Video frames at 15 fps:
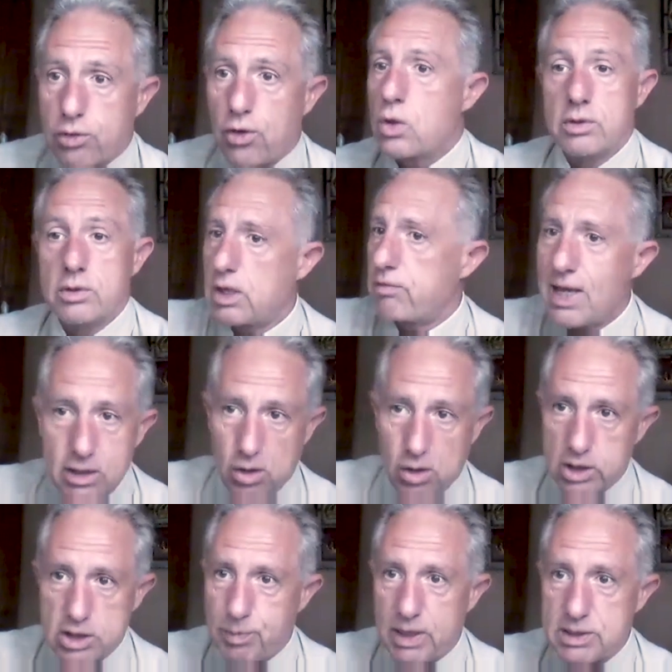here I'm from Gates, and
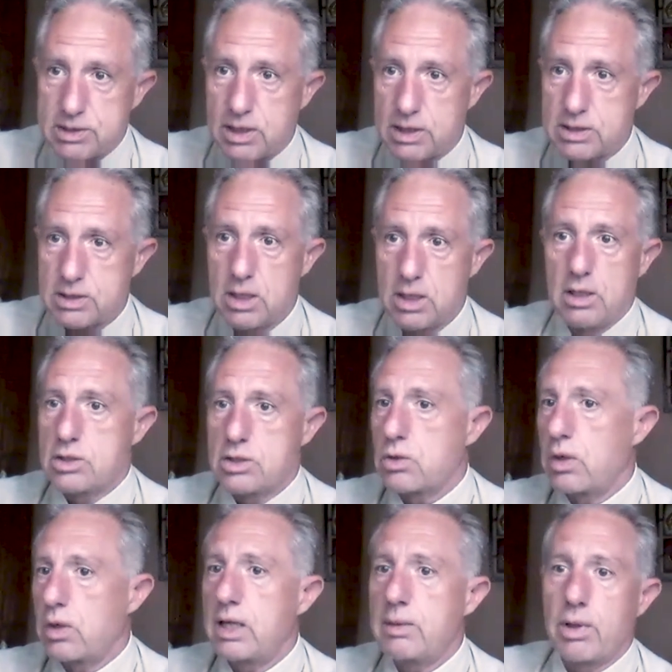Newcastle don't have any
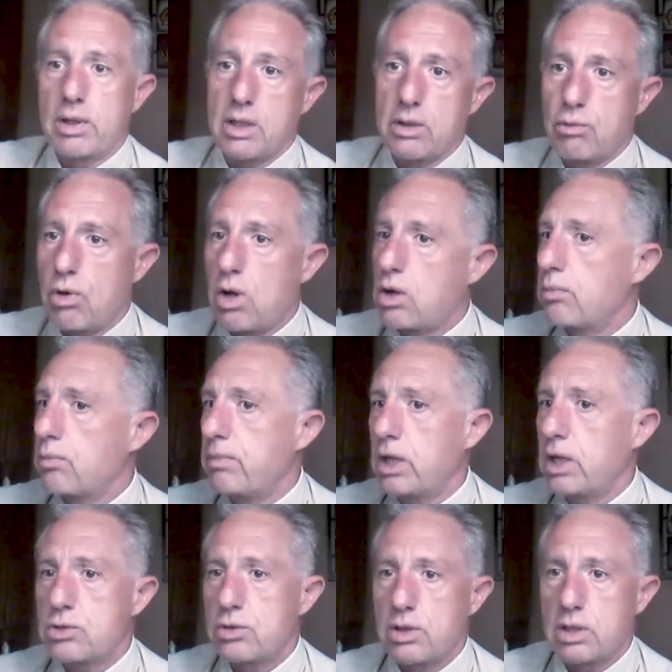knowledge-based test. So anybody
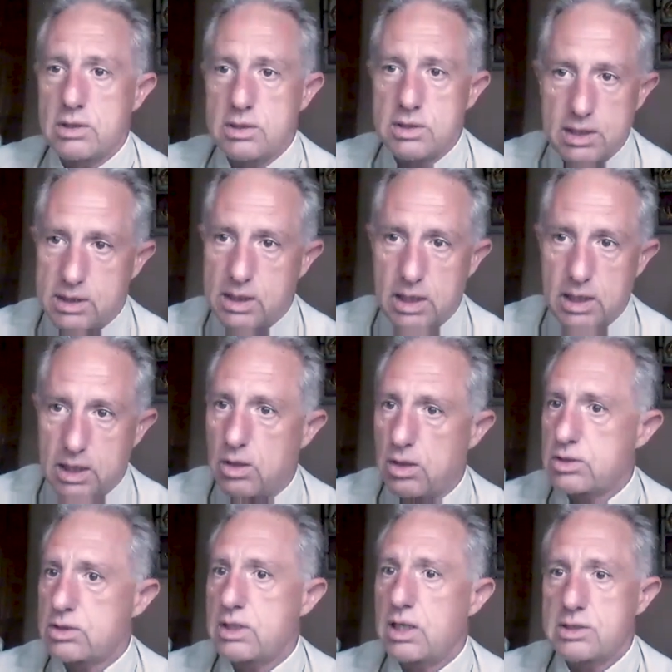can rock up, make sure they
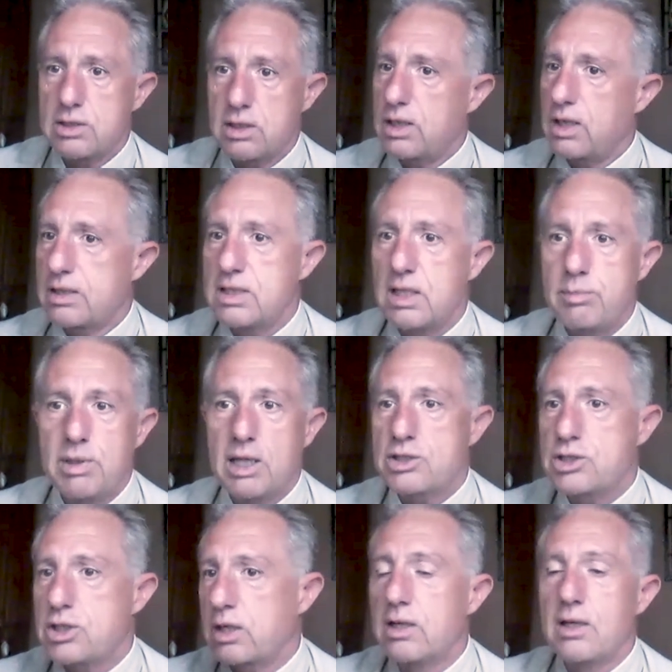t- get the cars tested, get a
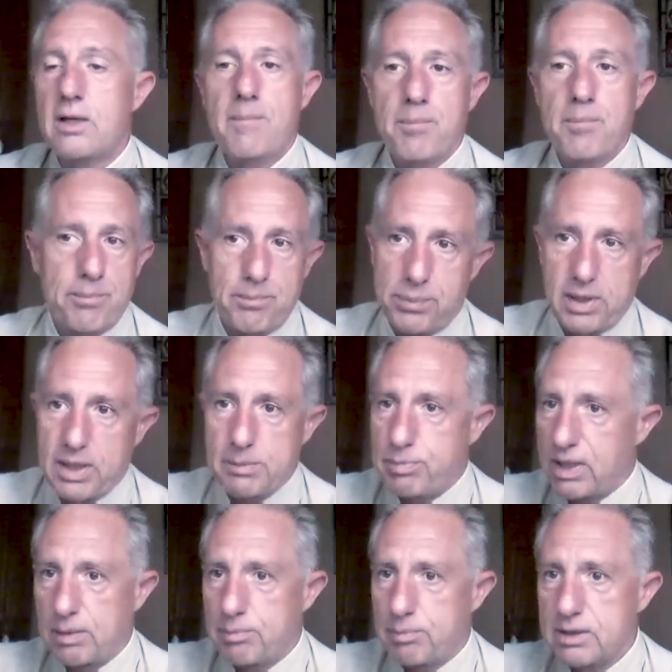D B S check,
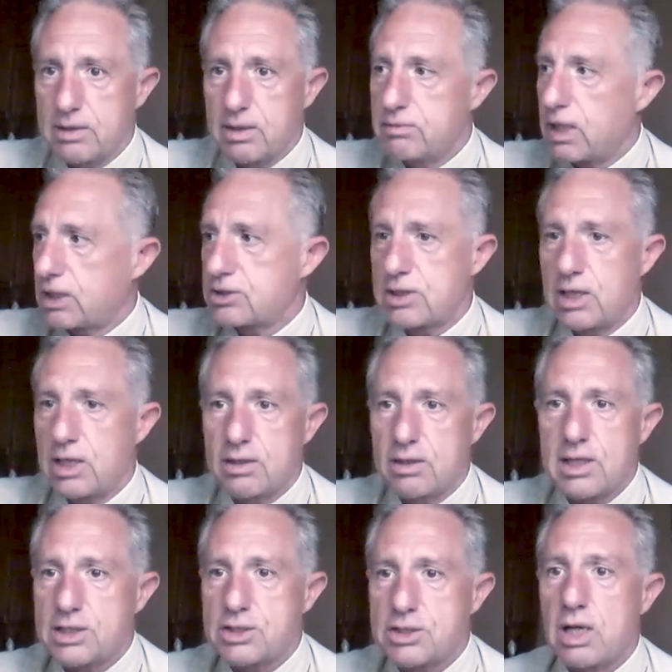bada bada bing, the next day they're
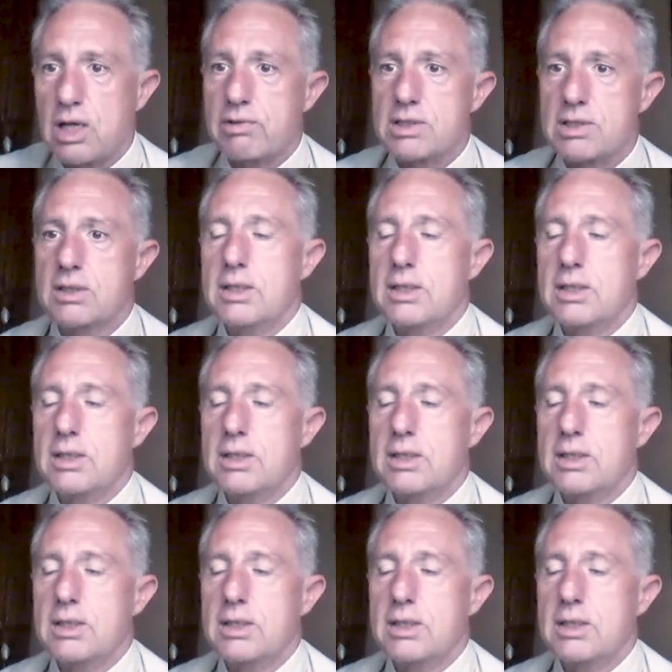taxi drivers.